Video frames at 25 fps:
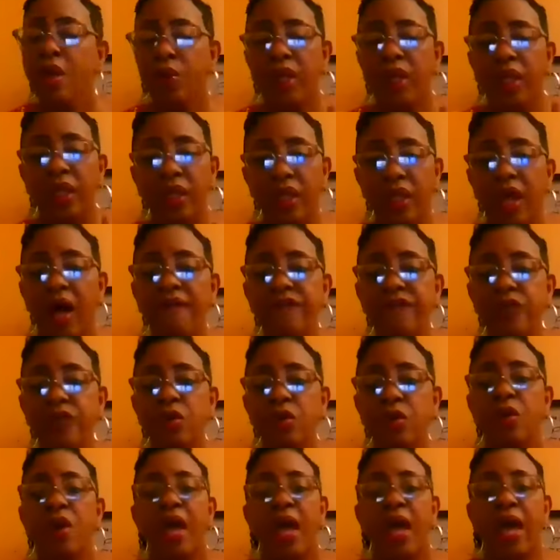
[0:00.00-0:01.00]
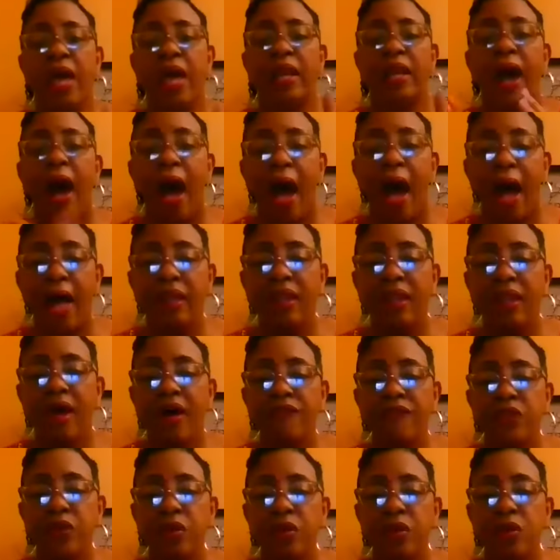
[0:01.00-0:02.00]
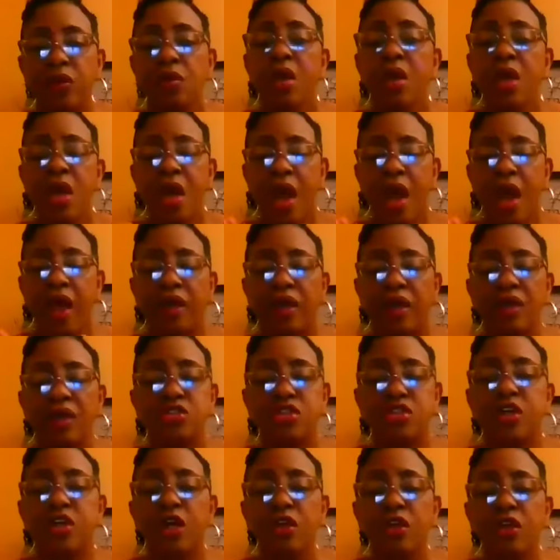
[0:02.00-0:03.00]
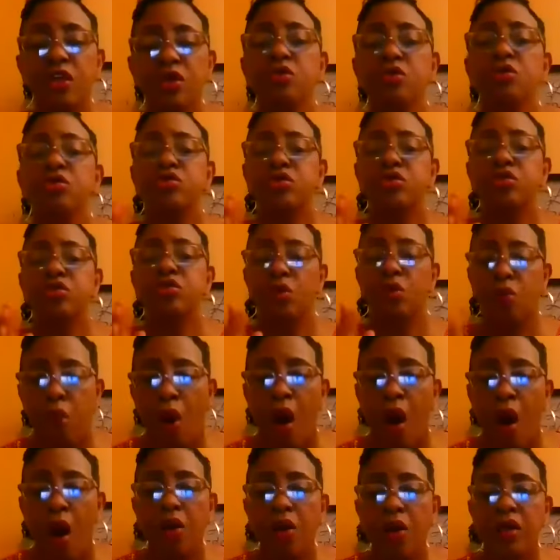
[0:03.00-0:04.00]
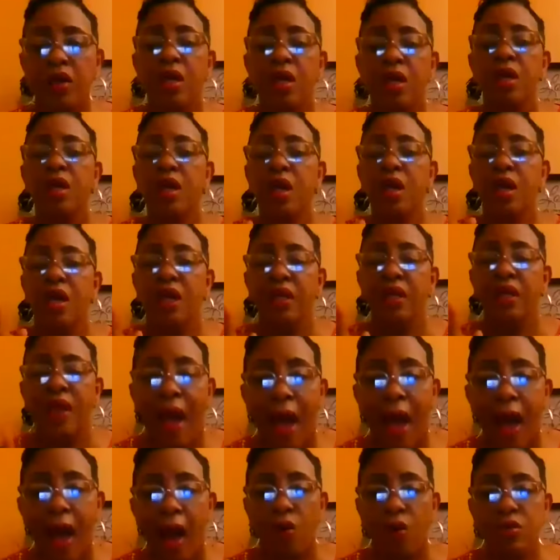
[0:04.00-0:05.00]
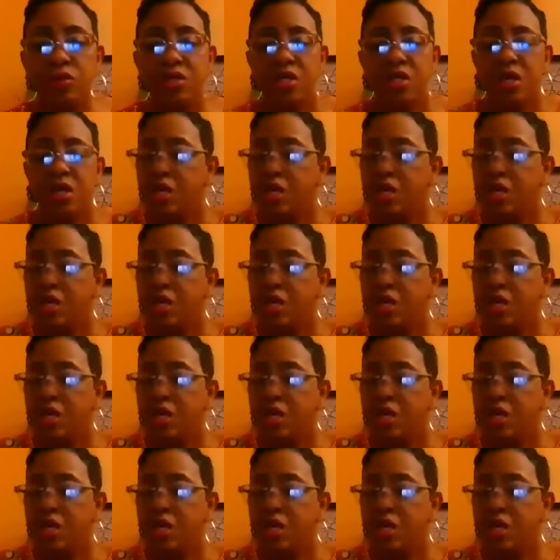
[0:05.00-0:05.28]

We love you. And I love you. And continue to walk it out.